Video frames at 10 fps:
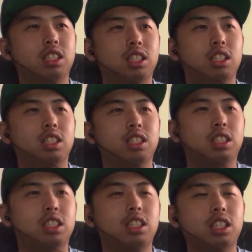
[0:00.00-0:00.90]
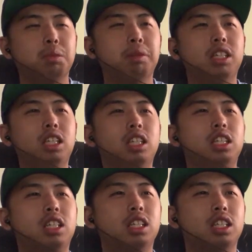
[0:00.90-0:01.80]
Yeah, got the
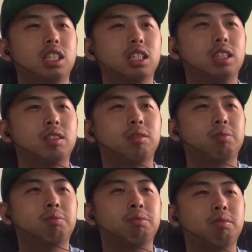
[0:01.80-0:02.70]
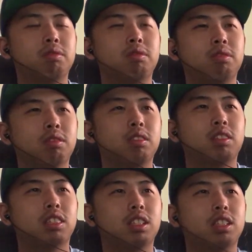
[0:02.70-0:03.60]
money. Oh, we
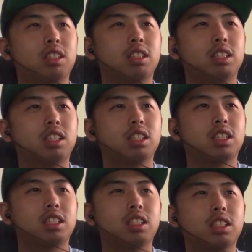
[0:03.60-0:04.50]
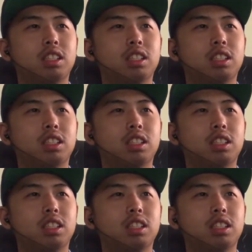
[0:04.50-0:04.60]
have a winner.